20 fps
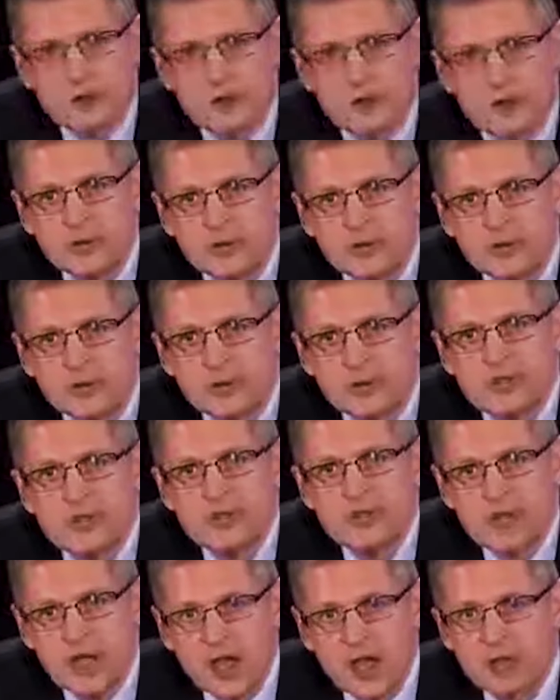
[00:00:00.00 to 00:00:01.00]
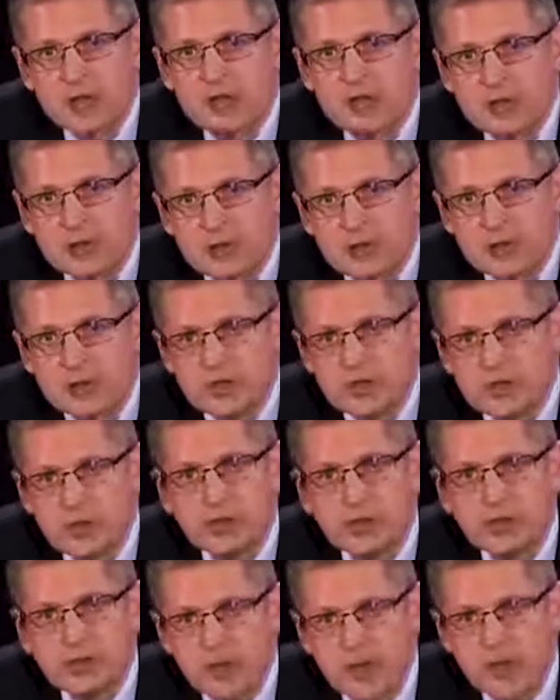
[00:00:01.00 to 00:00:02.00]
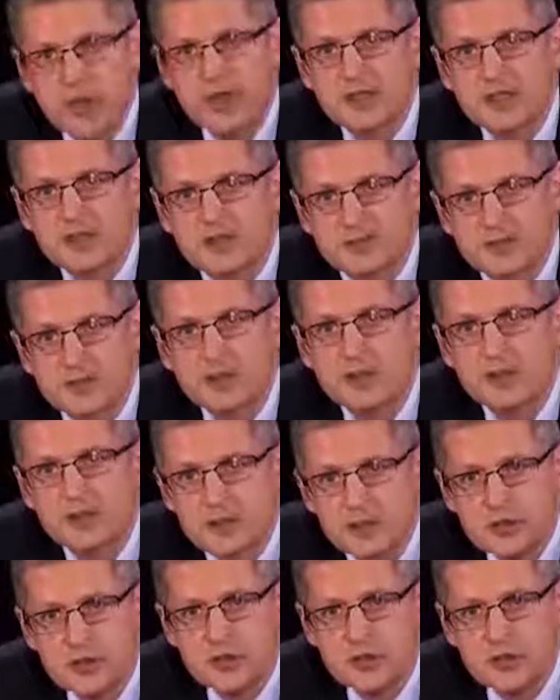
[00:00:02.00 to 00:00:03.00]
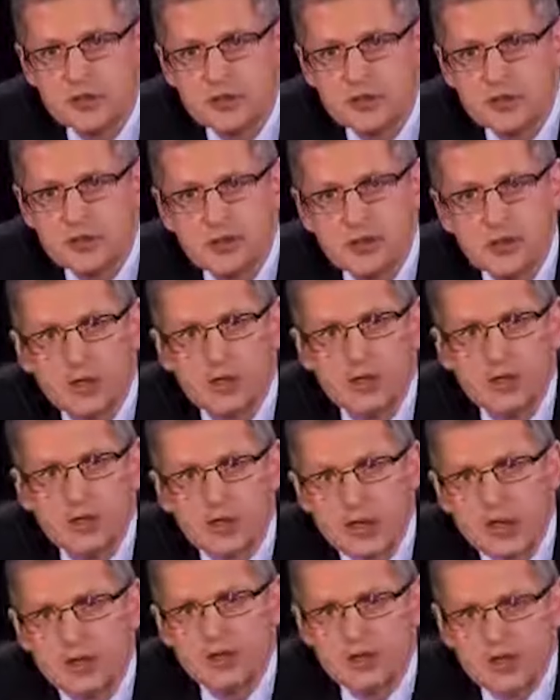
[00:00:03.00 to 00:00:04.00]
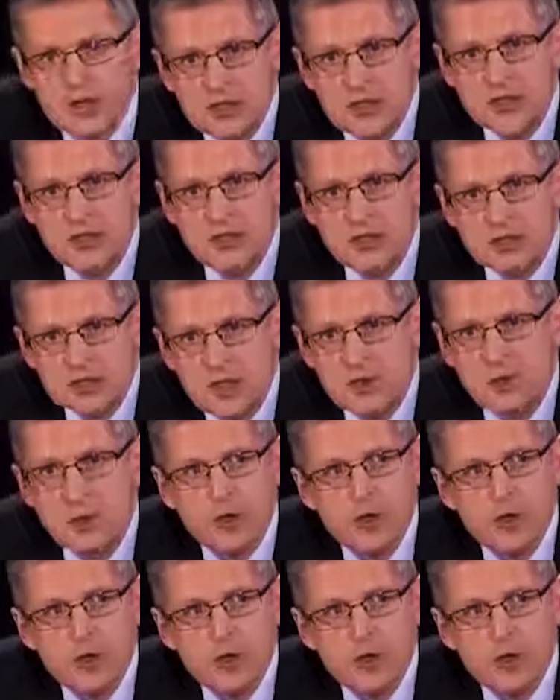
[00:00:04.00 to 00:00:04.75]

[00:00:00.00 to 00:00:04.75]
It is a fair question, and one that pushes the debate from the abstract to the personal.